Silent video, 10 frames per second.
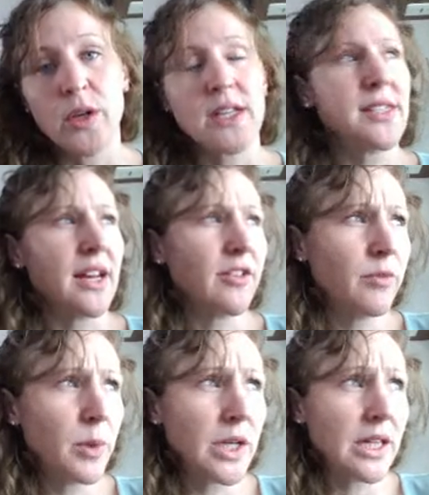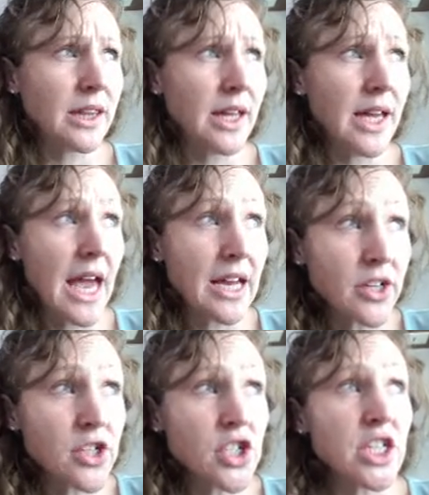Instead of putting the
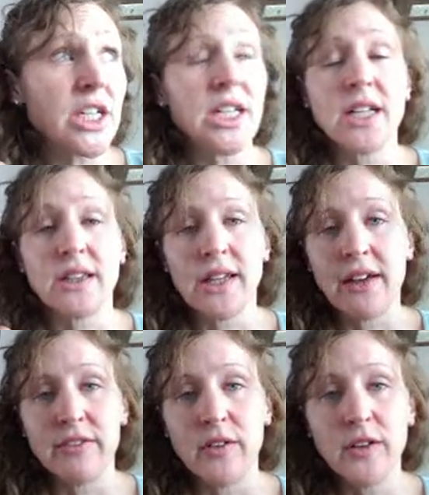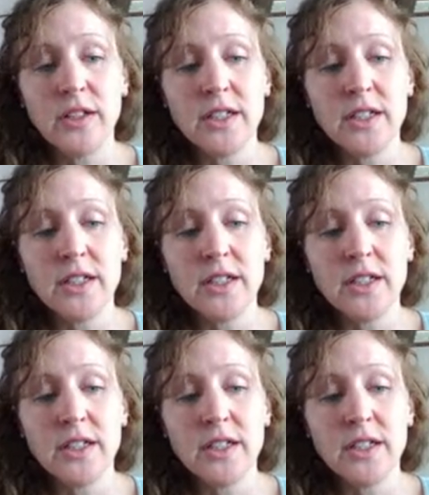energy level